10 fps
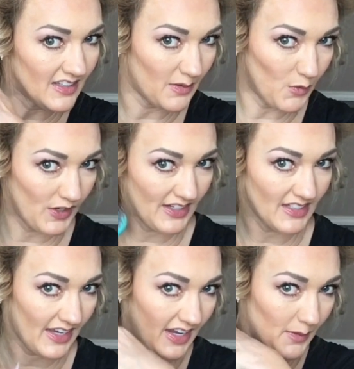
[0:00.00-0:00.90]
some
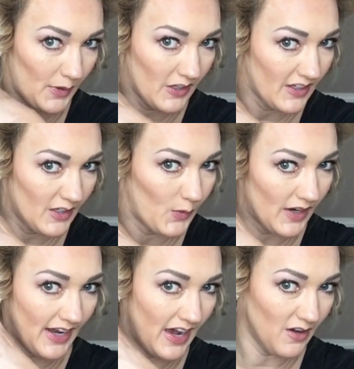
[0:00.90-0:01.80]
mornings I get up early to
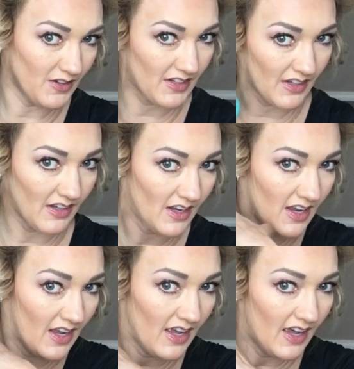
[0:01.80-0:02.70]
work out,
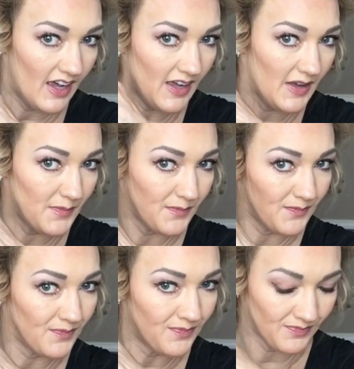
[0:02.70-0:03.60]
and
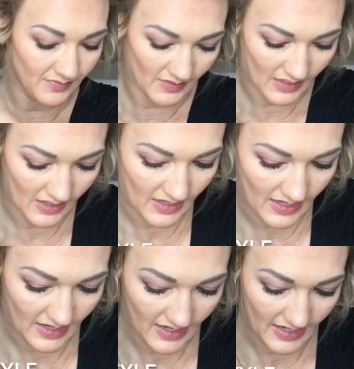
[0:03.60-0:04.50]

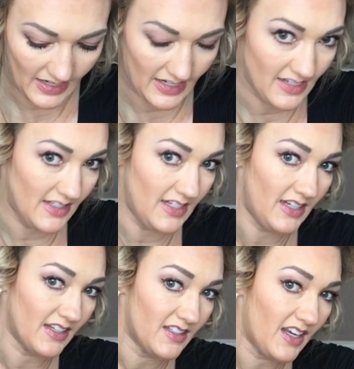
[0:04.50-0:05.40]

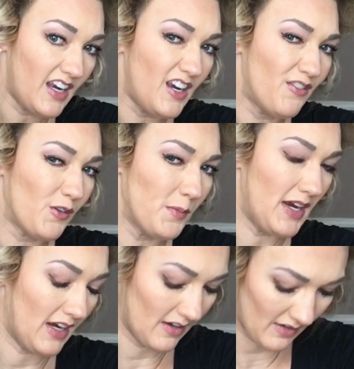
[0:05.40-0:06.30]
easy is key for
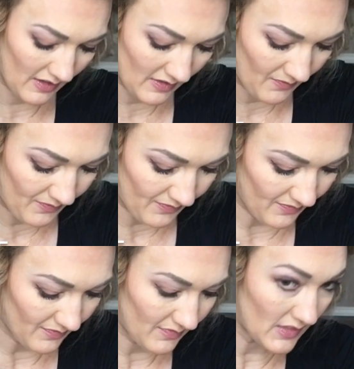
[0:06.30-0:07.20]
me.
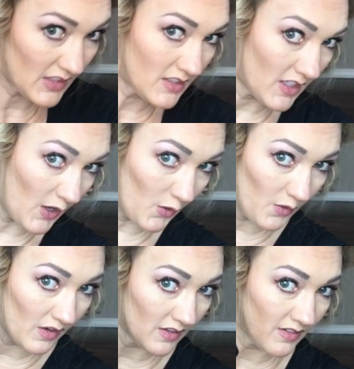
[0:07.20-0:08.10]
So
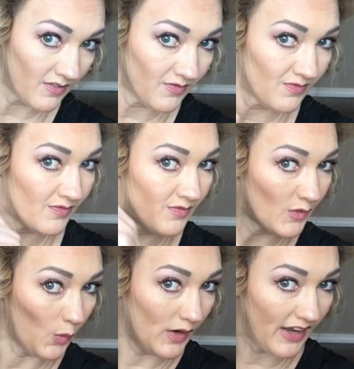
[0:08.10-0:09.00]

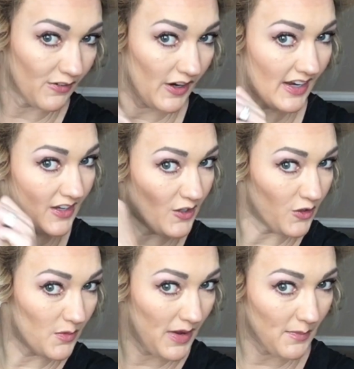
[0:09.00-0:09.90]
whatever I can do
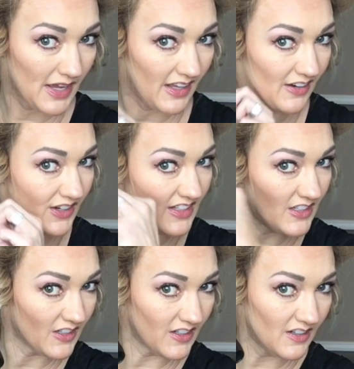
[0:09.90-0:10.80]
to make my life
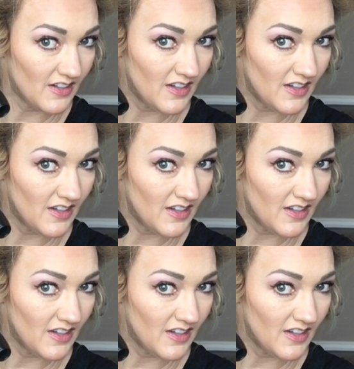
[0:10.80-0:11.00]
easier